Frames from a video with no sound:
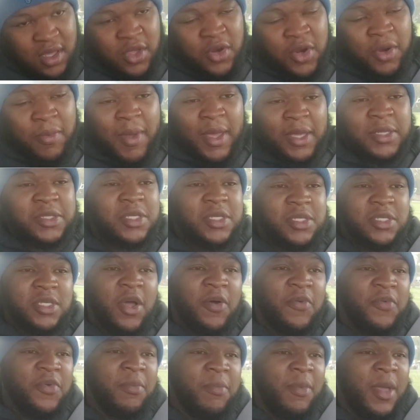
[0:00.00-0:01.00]
And the Mexicans
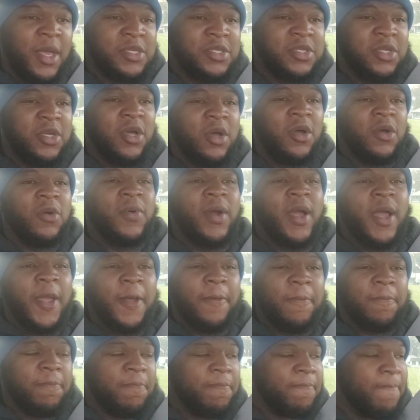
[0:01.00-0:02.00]
over in Mexico,
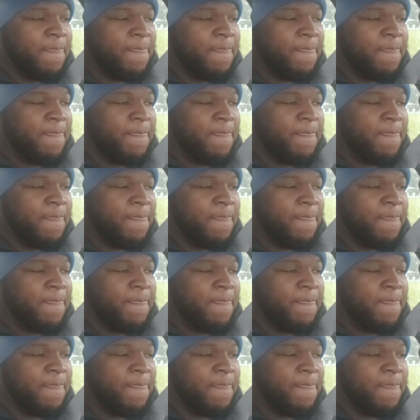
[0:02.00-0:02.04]
right?